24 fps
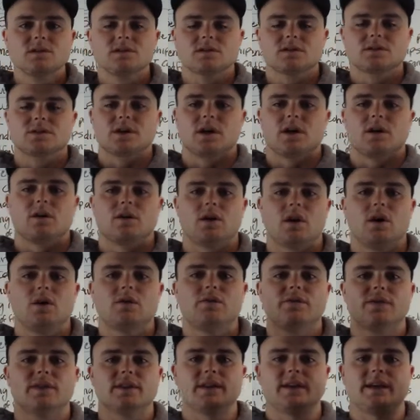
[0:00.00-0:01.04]
So
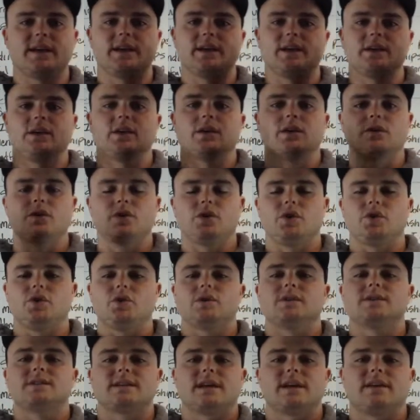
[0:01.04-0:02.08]
hopefully, you
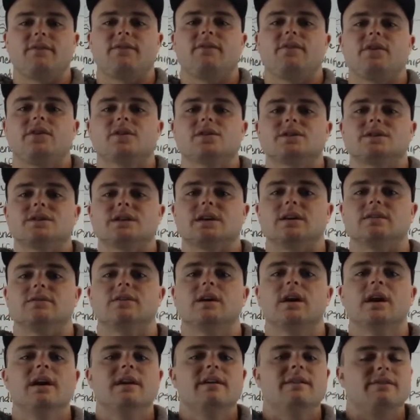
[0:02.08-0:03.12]
do the same for
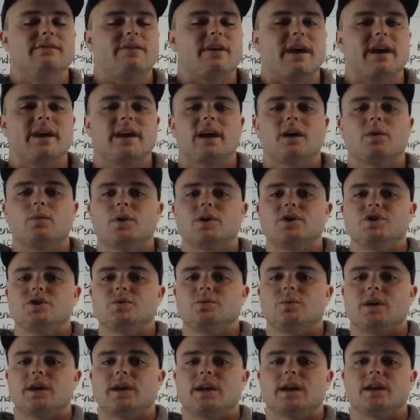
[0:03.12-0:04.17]
yourself. Find out what you
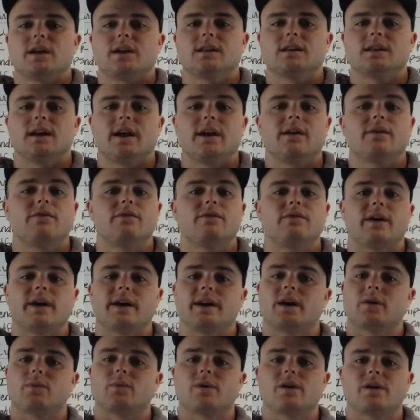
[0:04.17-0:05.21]
want out of life.
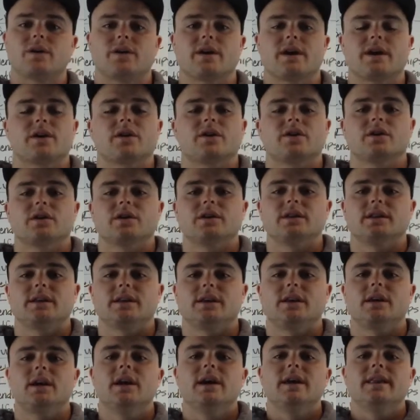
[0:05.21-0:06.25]
Find out where you're at
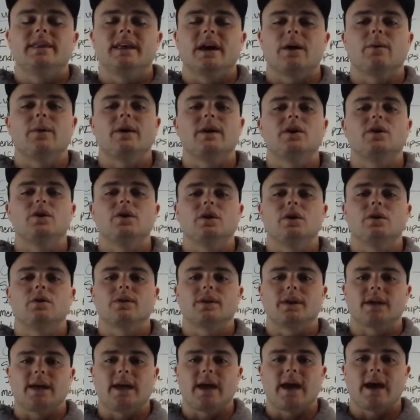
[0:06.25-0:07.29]
currently. That way you know
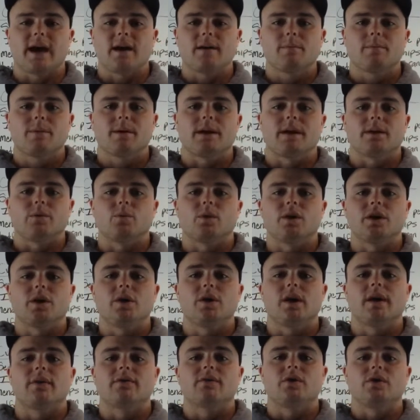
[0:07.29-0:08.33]
the gap and what
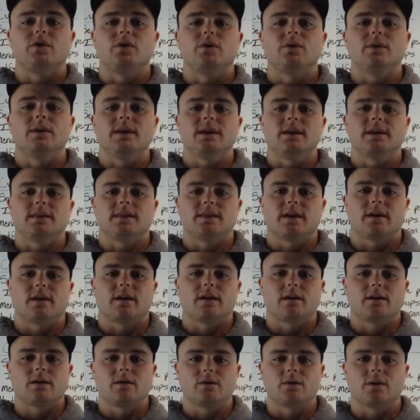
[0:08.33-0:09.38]
you have to do to get
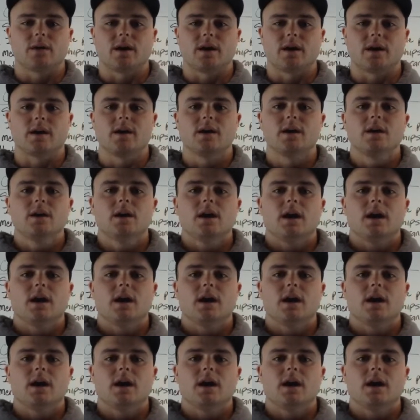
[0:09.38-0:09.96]
there, okay?